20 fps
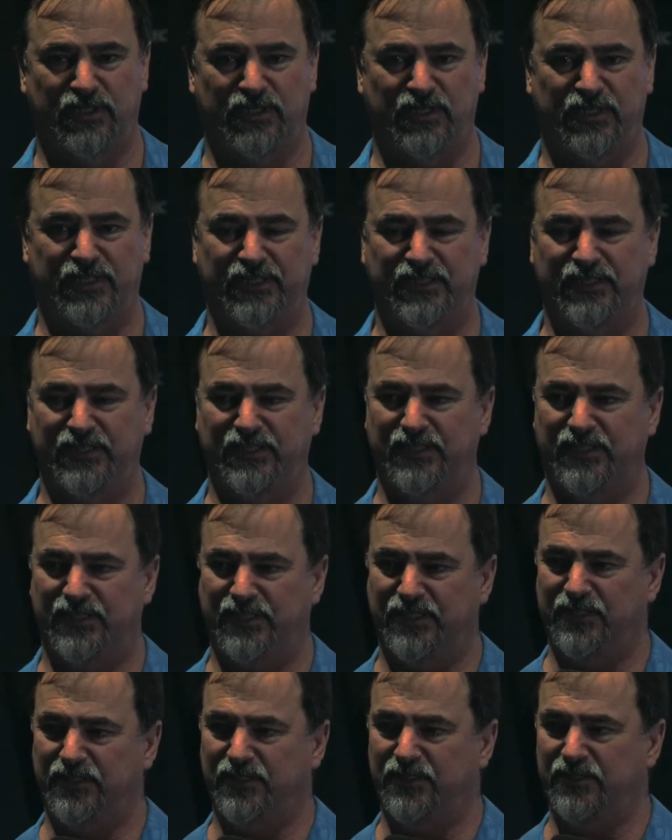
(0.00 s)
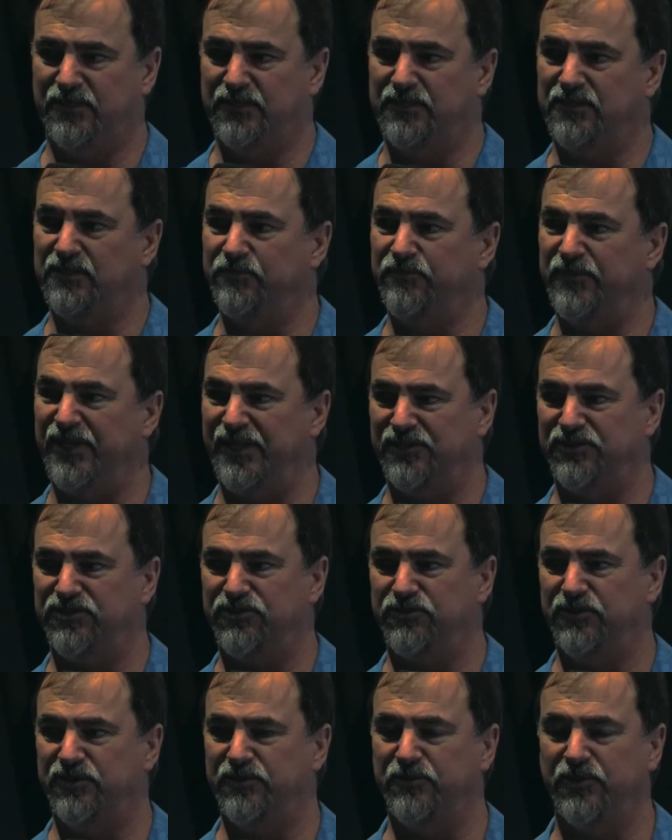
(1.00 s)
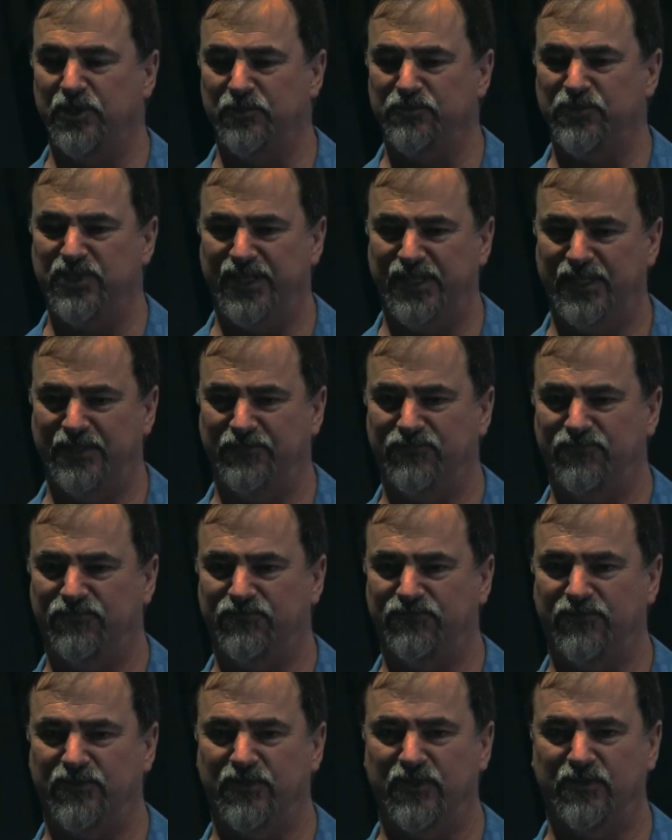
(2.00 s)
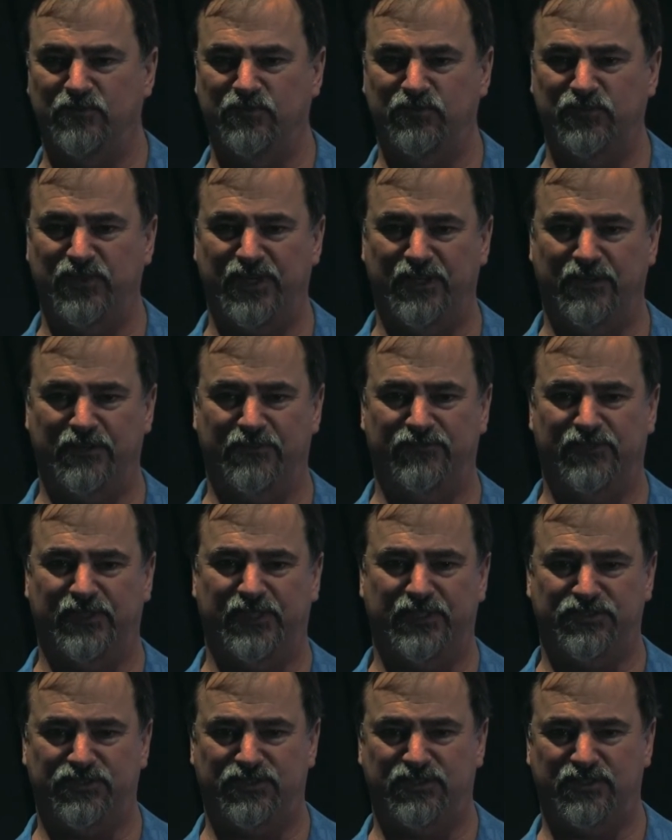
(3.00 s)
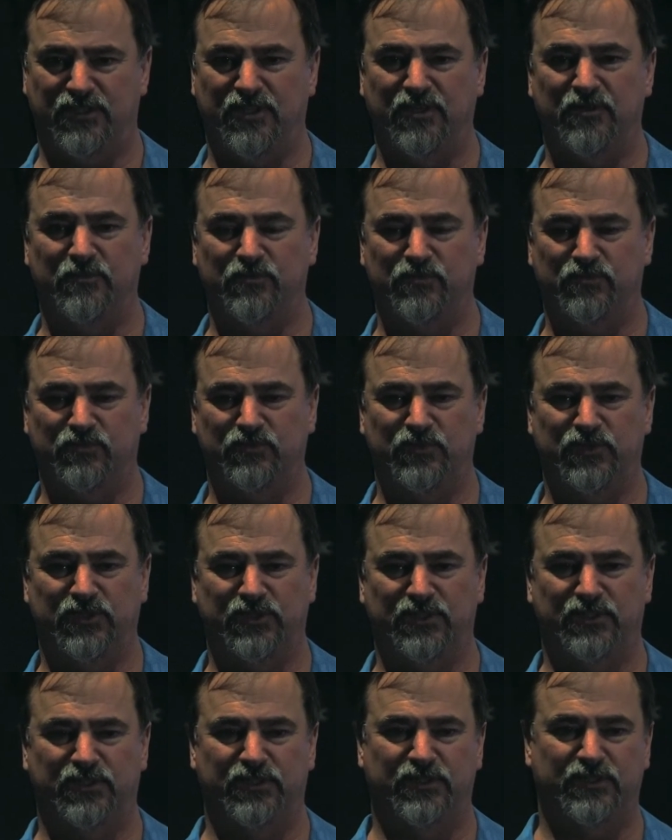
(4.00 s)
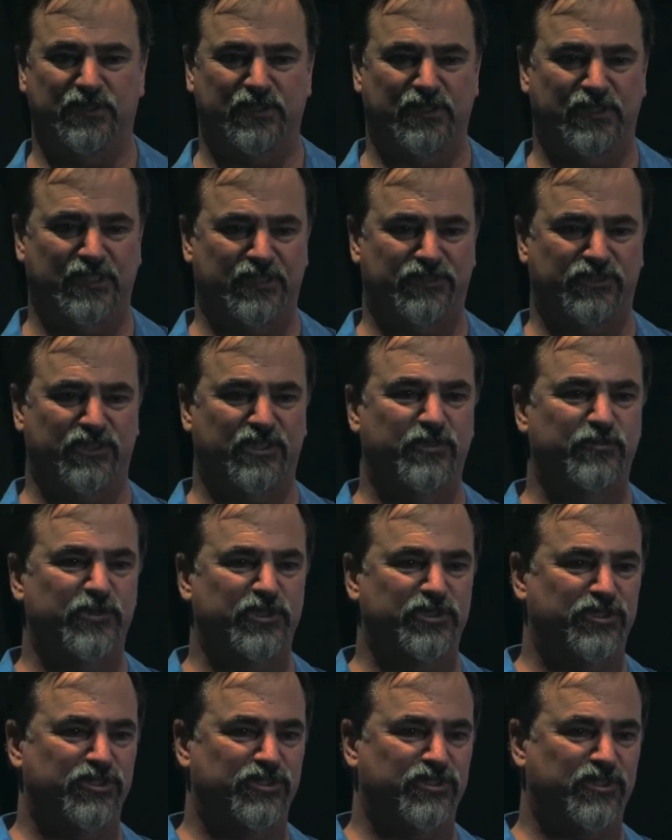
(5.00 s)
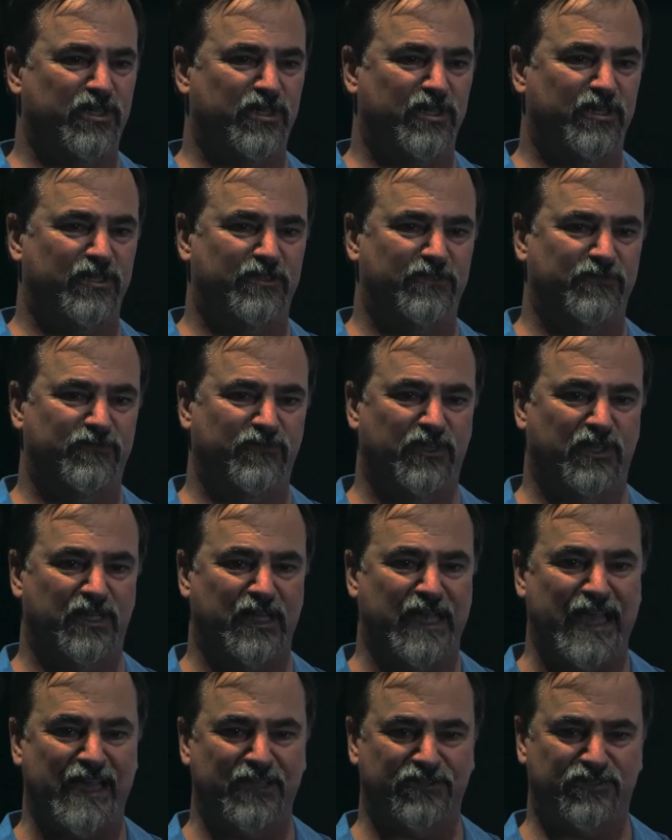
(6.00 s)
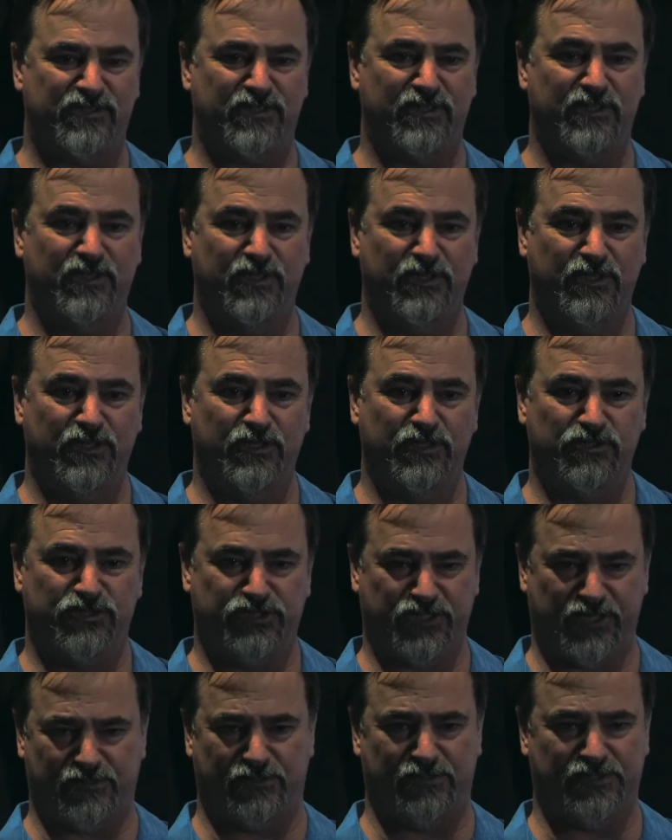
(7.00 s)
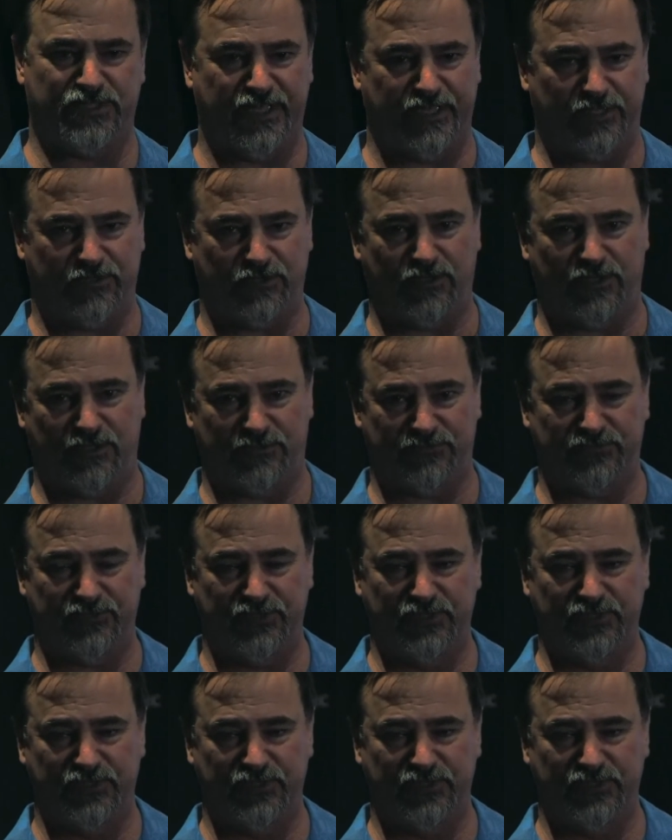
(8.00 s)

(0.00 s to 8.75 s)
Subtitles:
He managed to obtain from Aeroflex some Alexa images of the last shuttle takeoff.